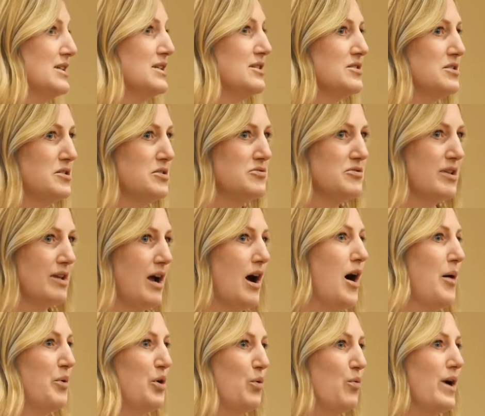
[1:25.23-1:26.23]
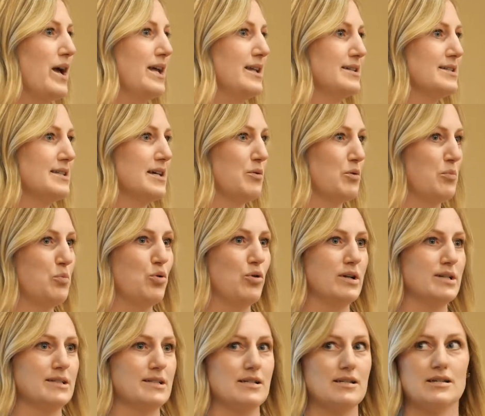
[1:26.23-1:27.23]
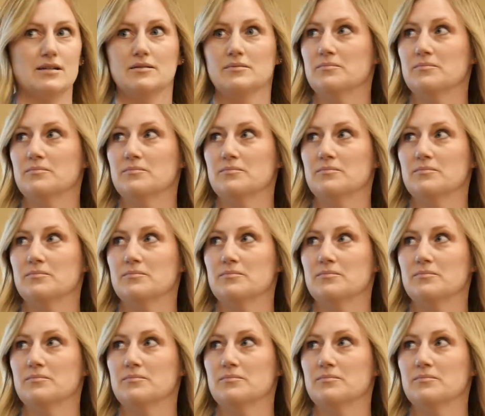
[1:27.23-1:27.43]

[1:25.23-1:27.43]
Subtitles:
So these are the common ways that we're poisoned.